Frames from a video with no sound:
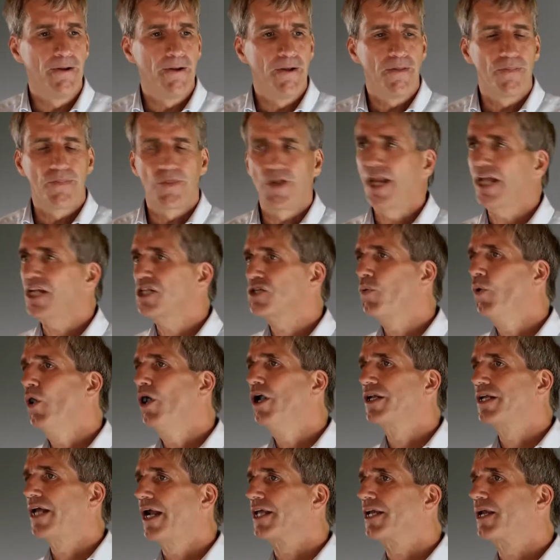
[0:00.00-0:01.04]
The next
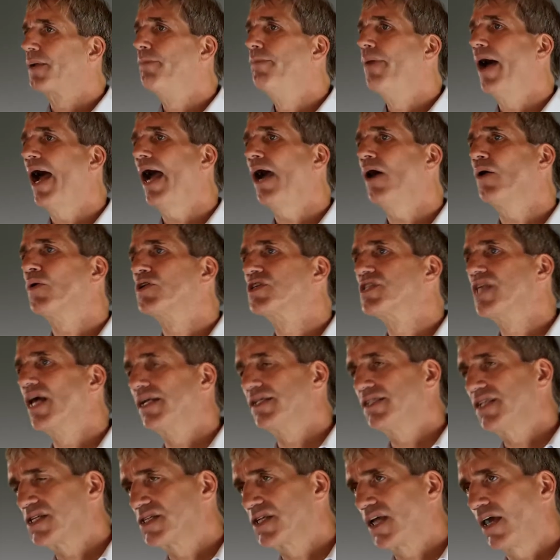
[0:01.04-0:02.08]
word kind of compounds that
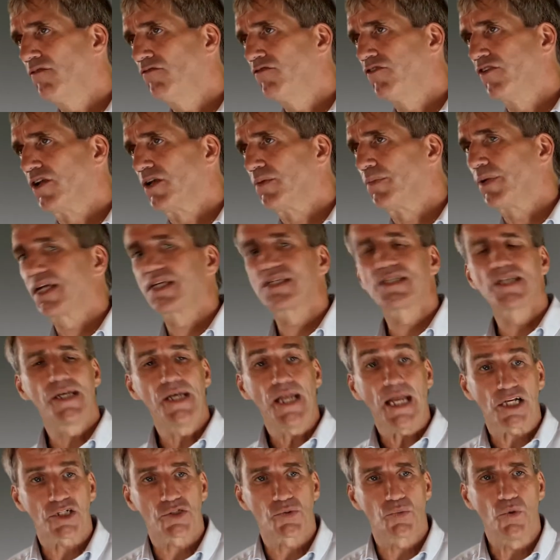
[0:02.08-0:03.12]
discomfort because the
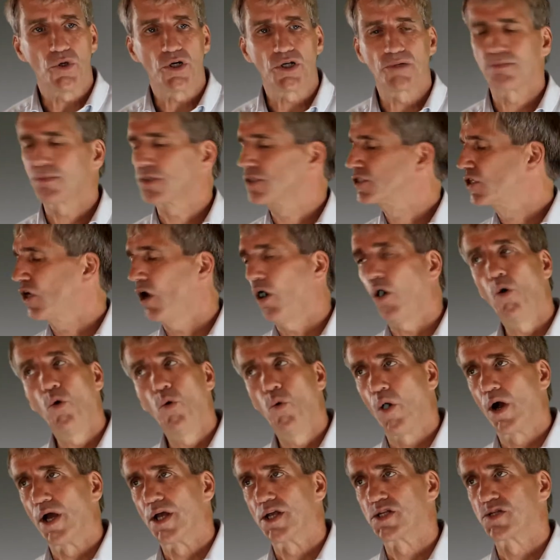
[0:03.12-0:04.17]
next word must
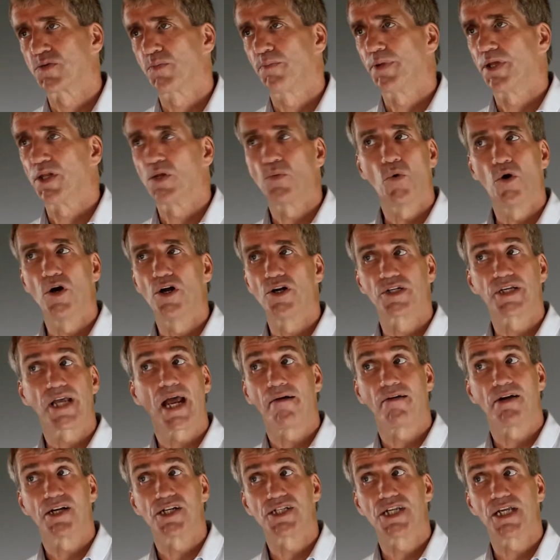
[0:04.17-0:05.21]
always be the word
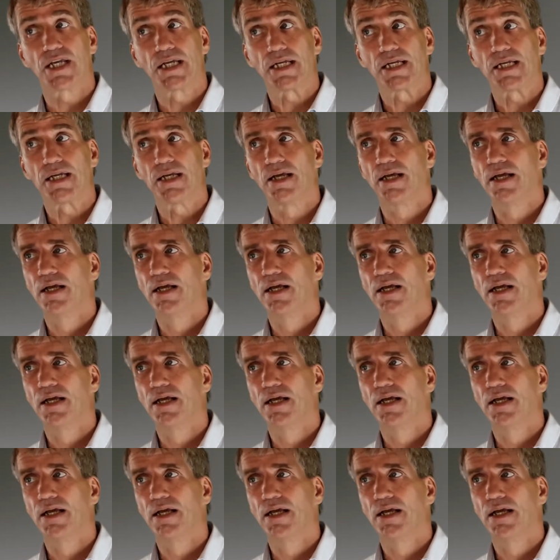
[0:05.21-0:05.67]
guarantee.